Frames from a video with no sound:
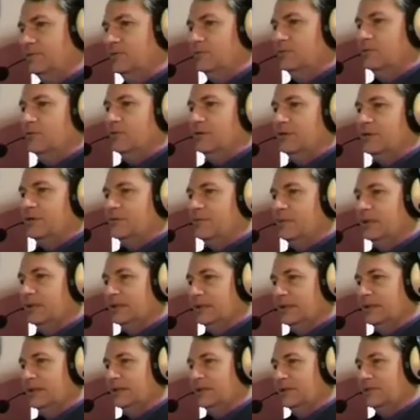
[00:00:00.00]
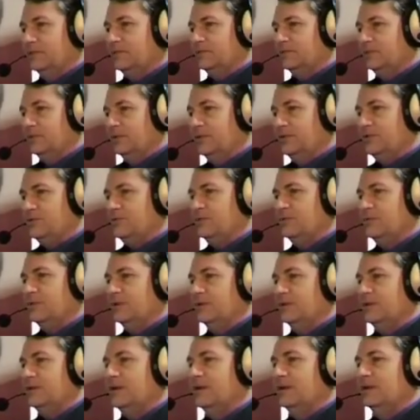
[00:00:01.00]
to wash bananas which
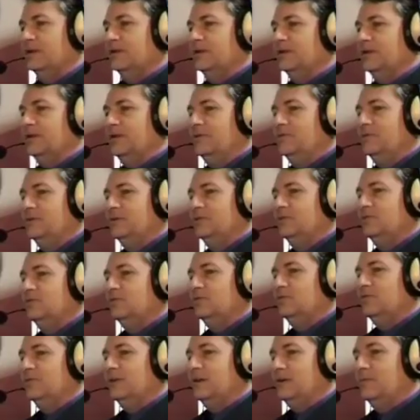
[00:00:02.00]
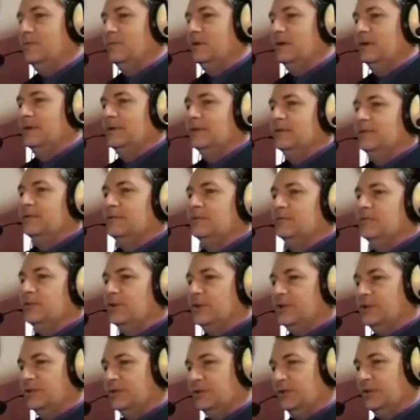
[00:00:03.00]
were given to them
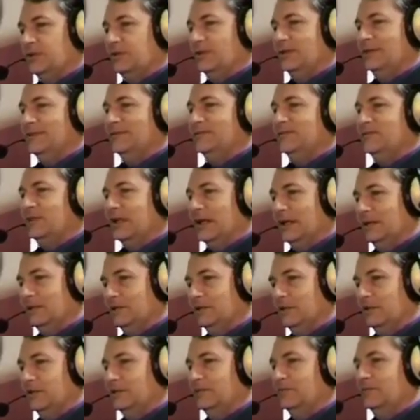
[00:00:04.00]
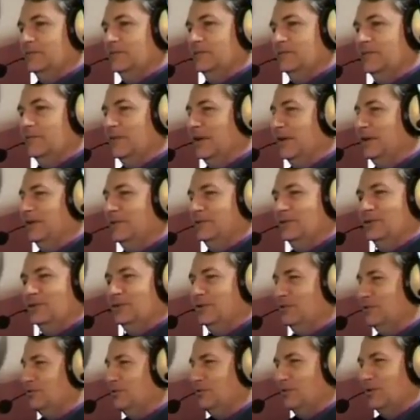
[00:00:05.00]
dirty in sand, and they
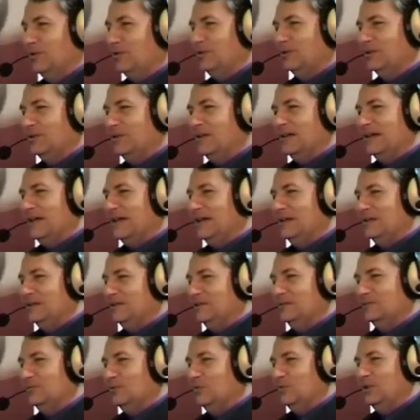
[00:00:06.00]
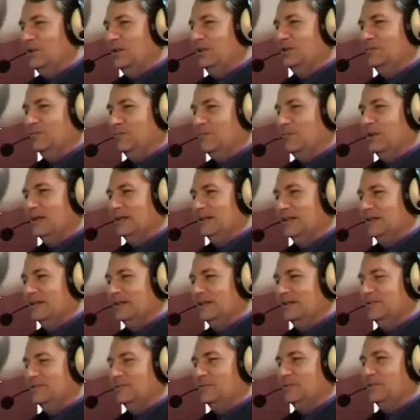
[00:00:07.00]
did not like to eat
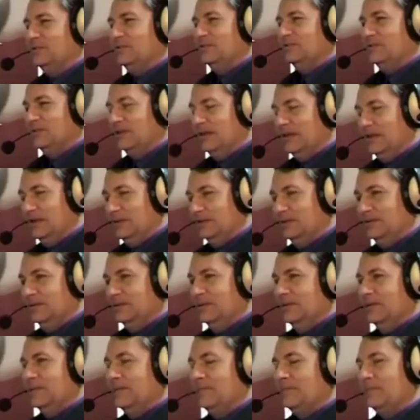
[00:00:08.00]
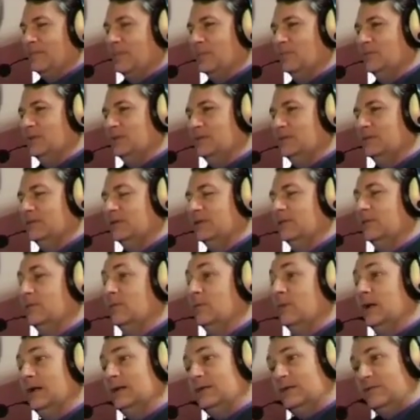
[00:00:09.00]
bananas with sand. But
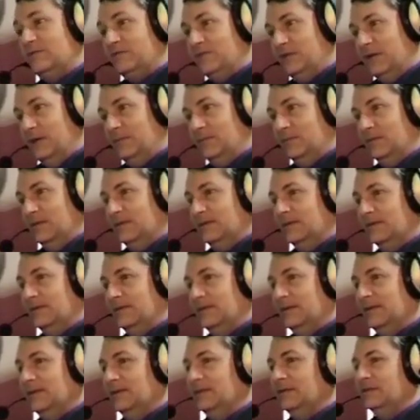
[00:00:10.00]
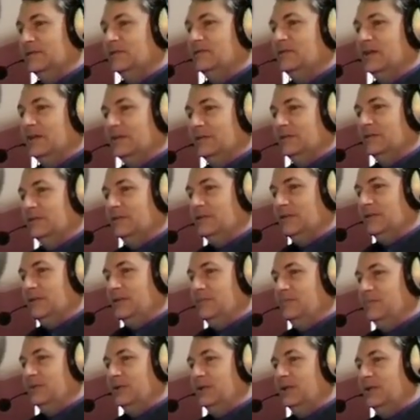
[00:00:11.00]
one of them suddenly
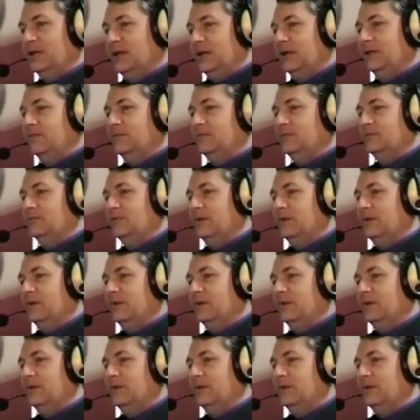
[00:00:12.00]
began to